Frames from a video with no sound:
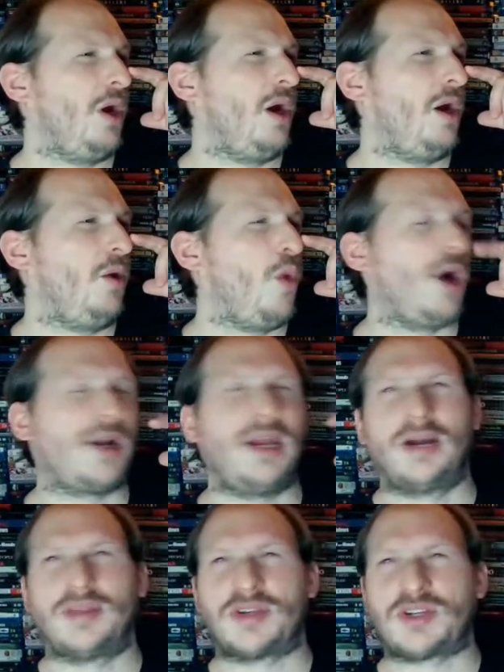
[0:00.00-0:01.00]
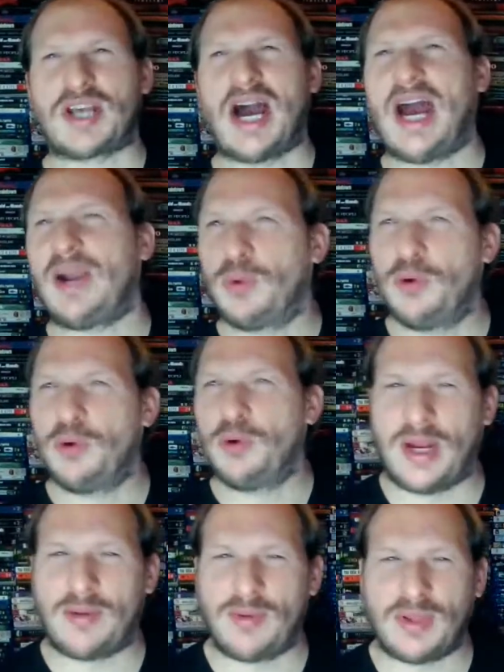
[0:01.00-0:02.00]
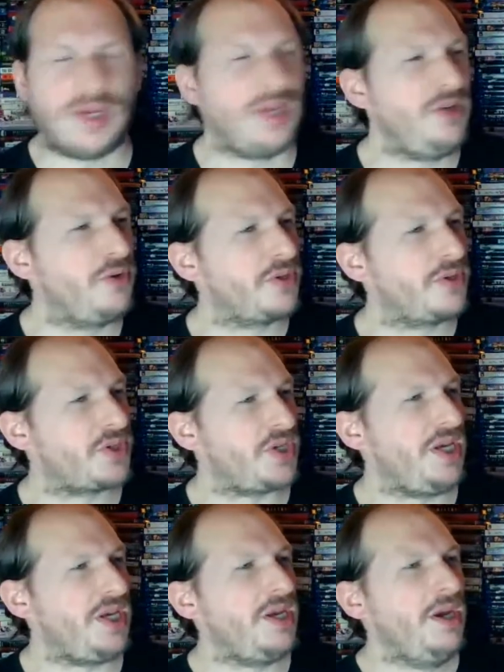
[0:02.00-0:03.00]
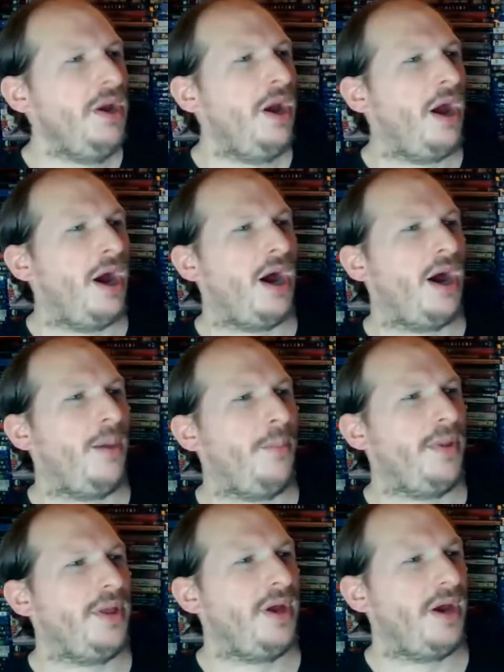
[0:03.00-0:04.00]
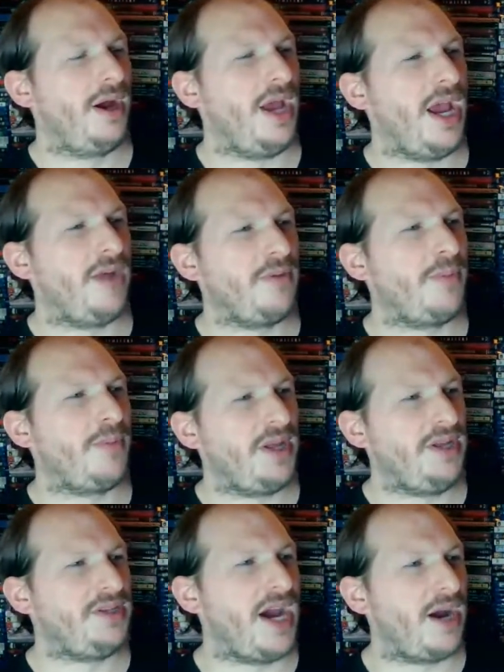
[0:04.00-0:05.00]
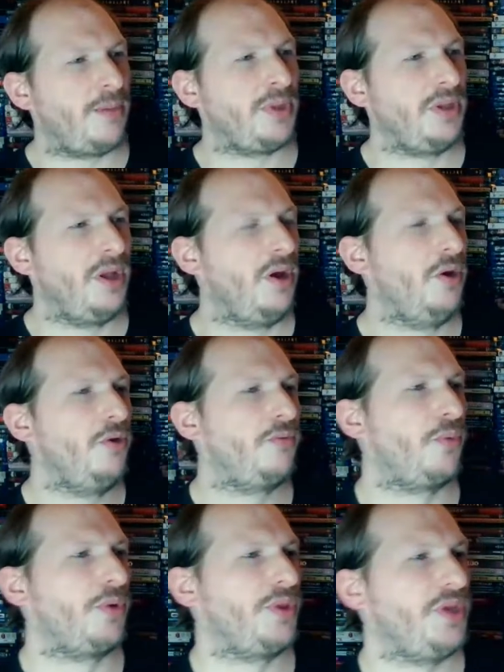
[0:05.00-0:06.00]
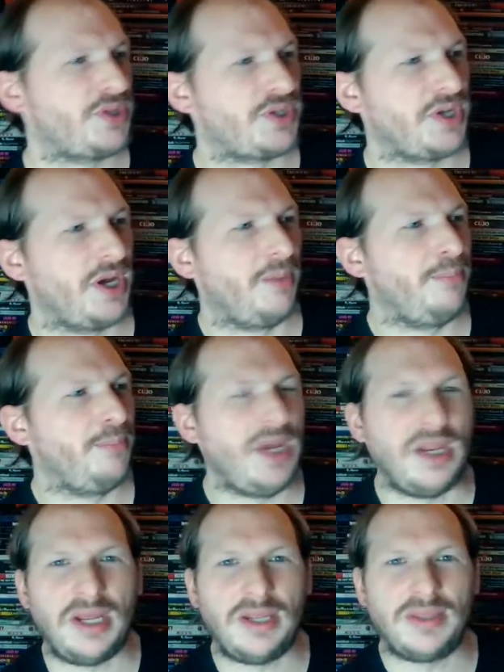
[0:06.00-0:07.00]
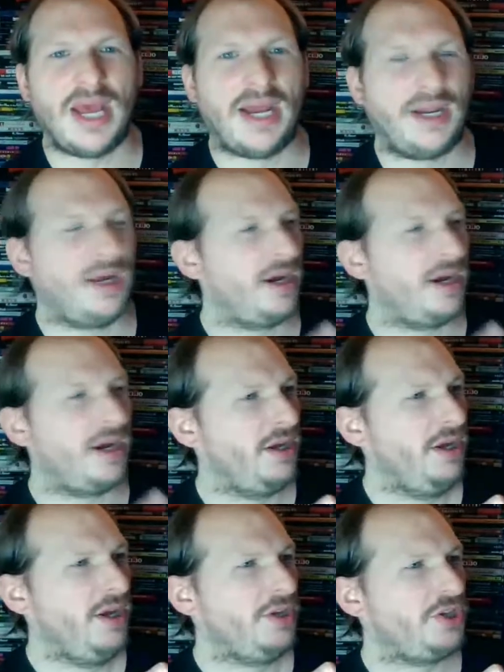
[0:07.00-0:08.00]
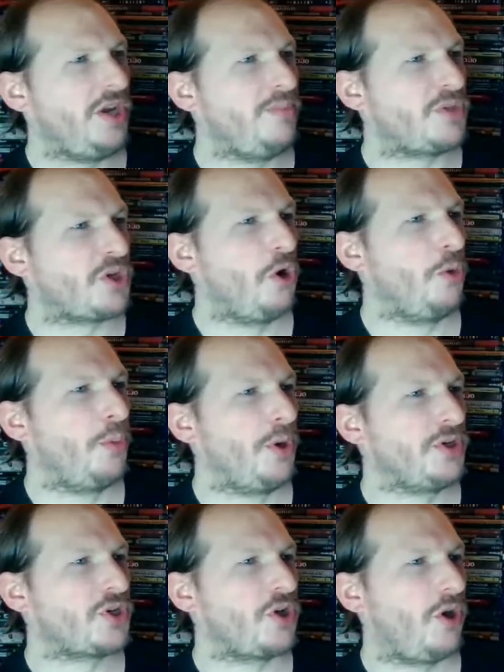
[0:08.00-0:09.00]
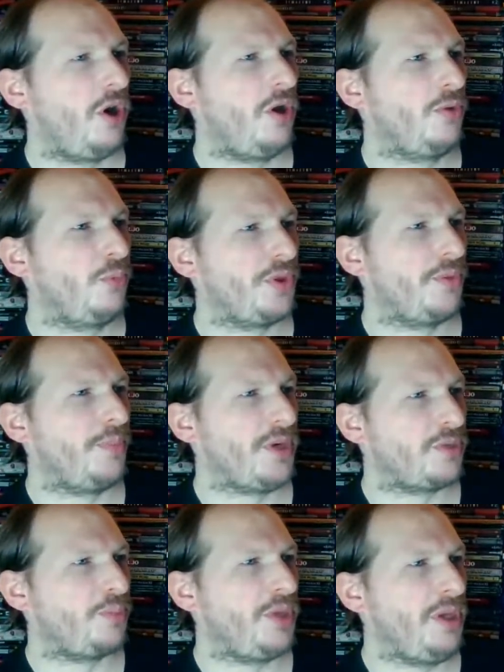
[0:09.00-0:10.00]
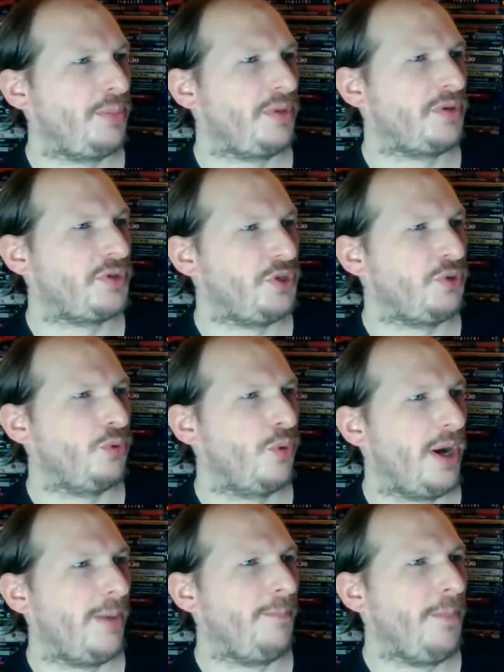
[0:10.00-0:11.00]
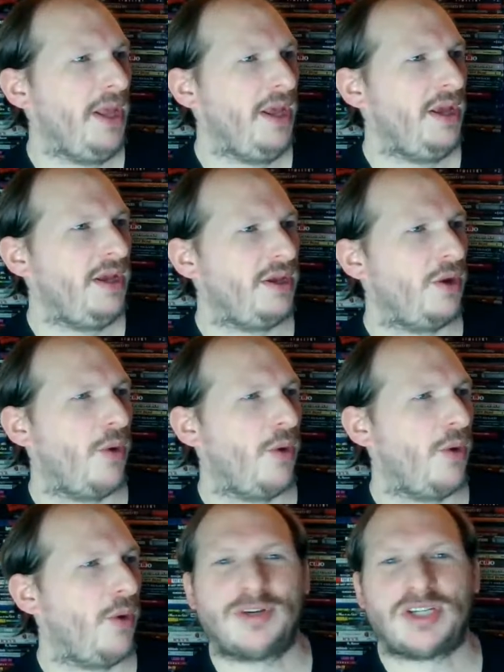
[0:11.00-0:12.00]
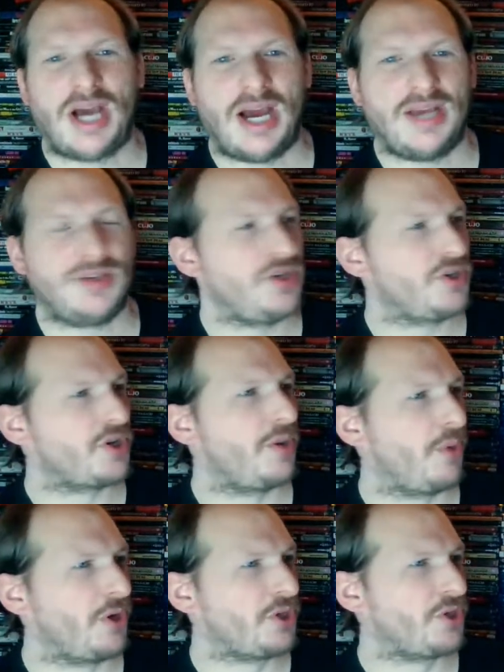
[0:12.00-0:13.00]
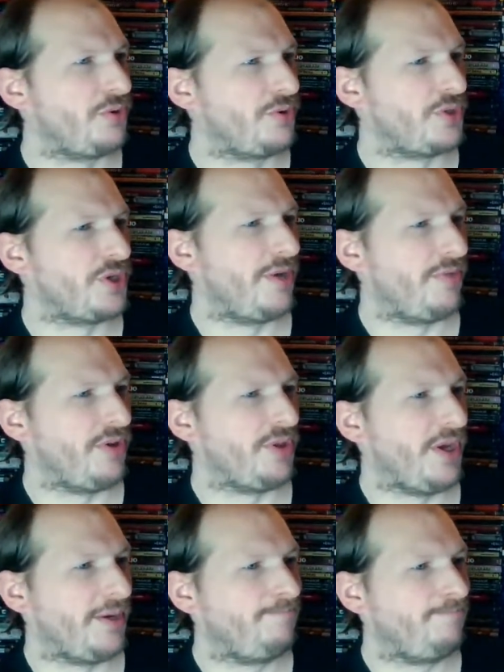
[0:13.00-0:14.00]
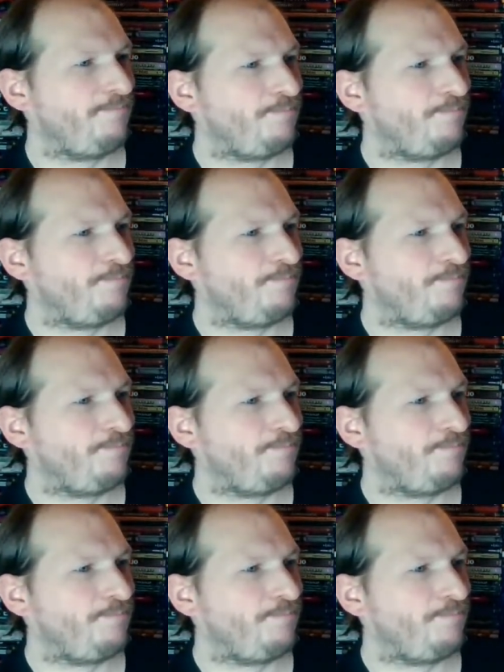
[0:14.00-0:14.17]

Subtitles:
the sky roof and everything, and you can see everybody down below for this meeting that James Coburn has called with a bunch of people to advertise his commercials and everything.